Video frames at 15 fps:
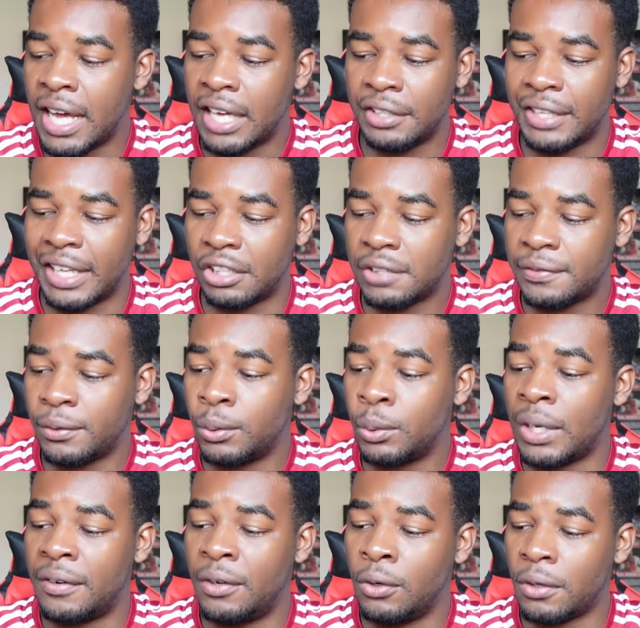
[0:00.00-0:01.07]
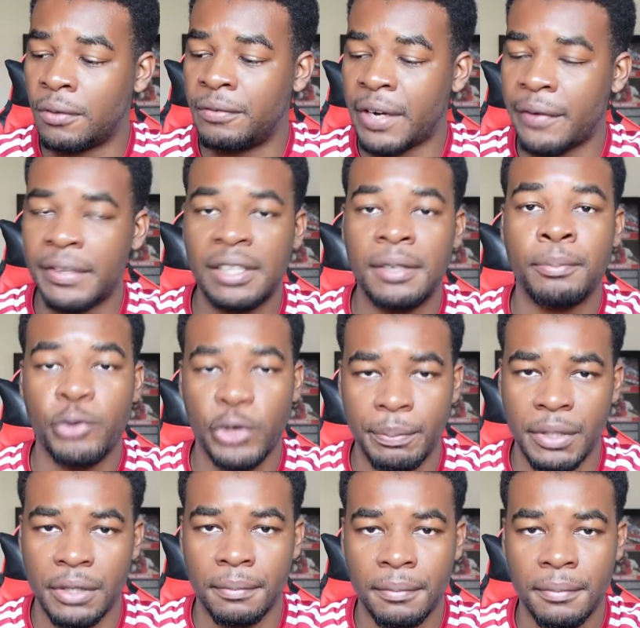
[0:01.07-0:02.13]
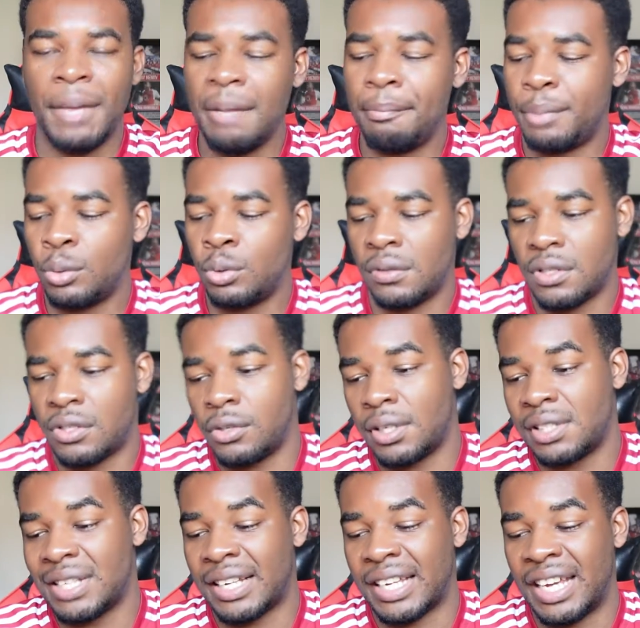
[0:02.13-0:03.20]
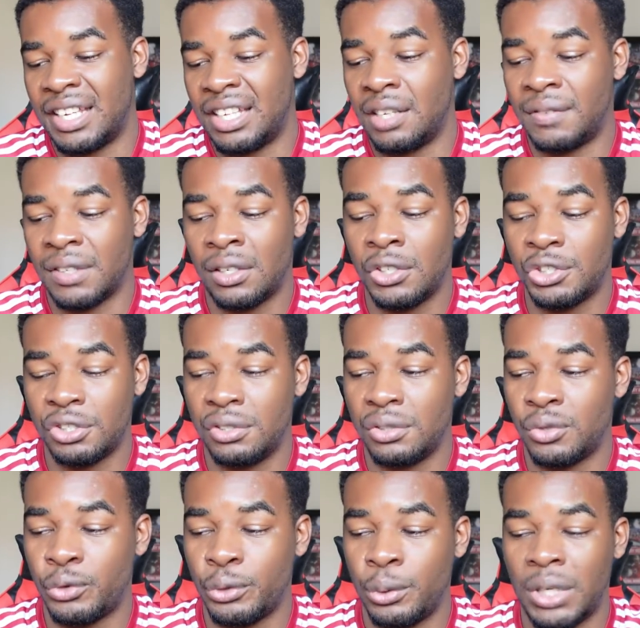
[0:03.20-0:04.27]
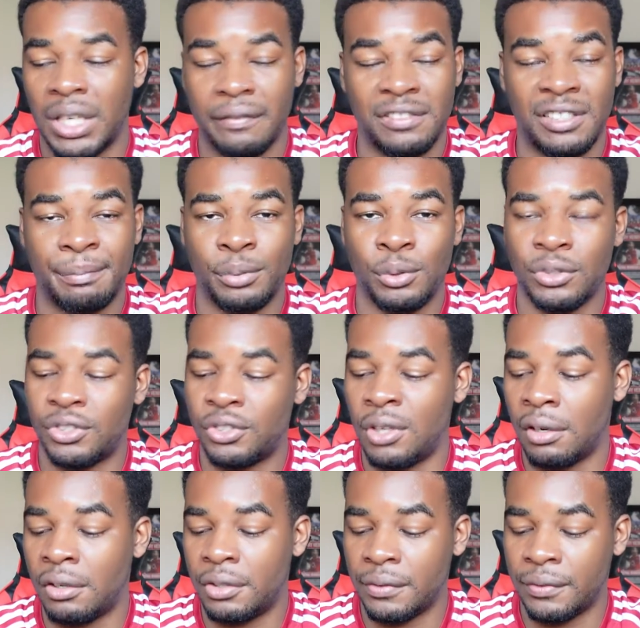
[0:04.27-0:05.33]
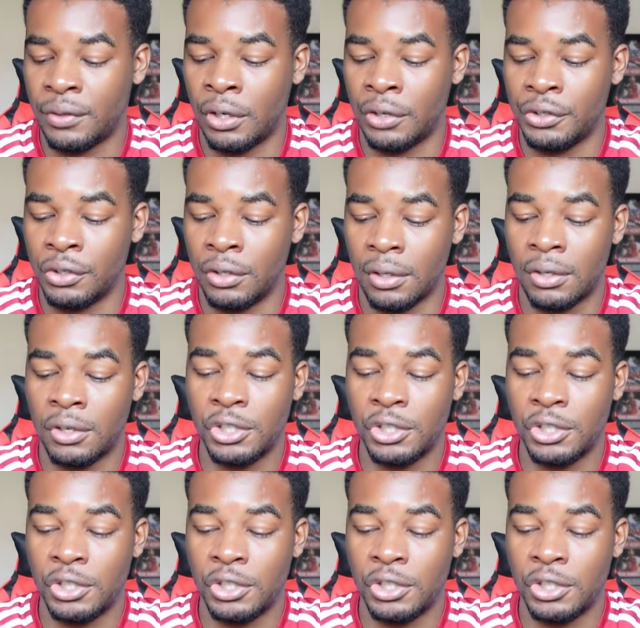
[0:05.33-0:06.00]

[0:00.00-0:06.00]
hand they just feel and look very premium. The main build of the socks is like any other cushioned crew length sports sock. You've got your